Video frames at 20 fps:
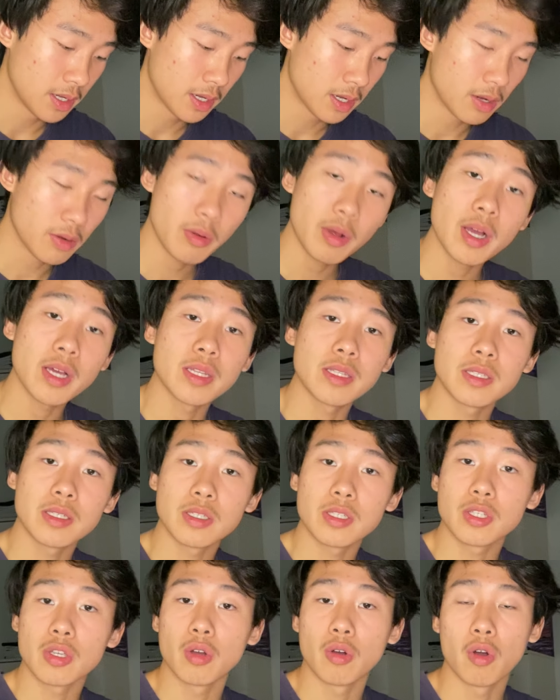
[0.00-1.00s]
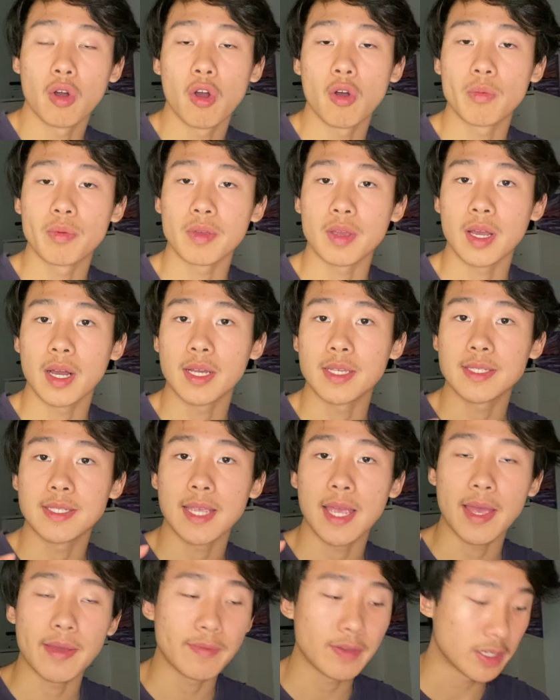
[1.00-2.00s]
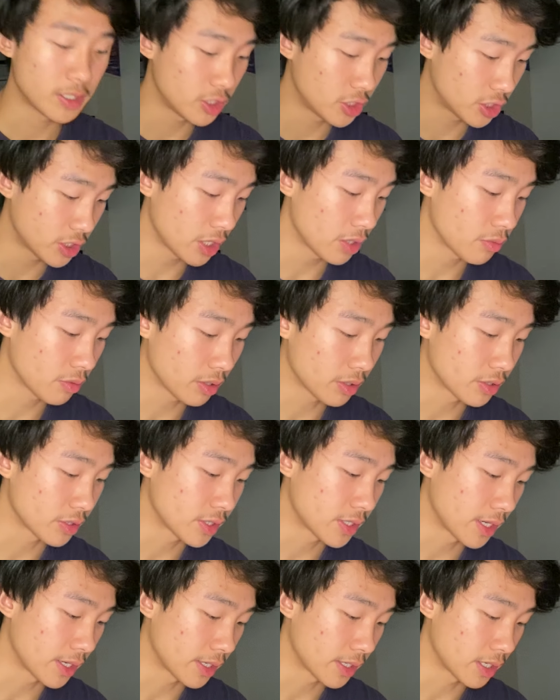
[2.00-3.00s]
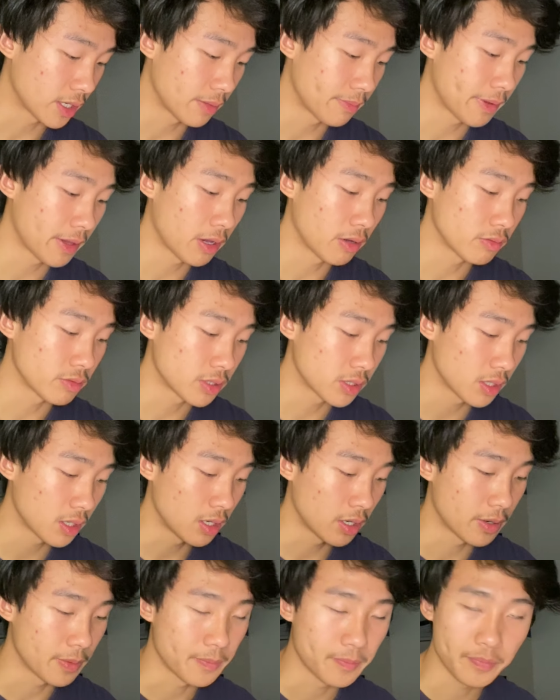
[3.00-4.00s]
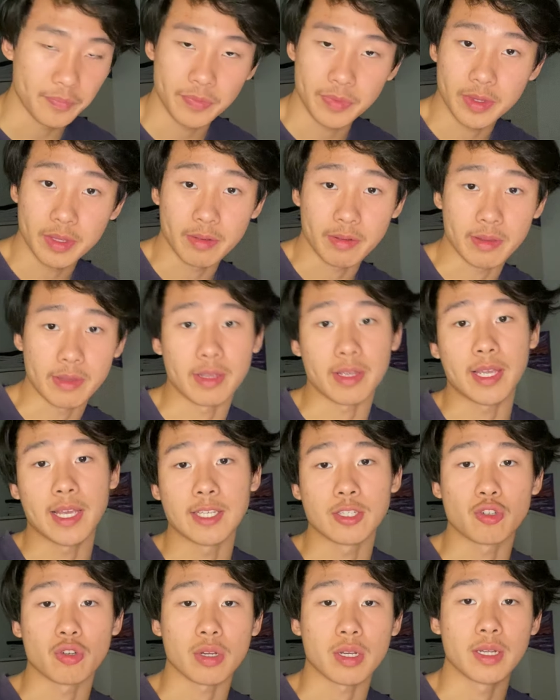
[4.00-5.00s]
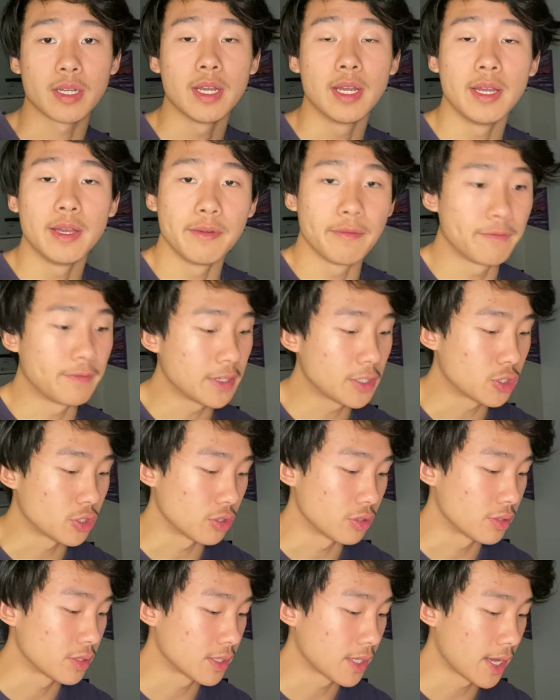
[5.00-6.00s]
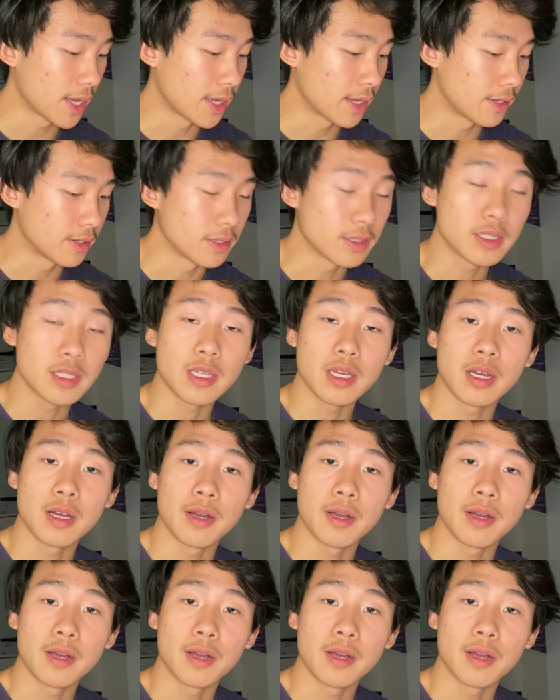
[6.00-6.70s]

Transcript: Alright, so hope you guys have a general understanding about the gastric features and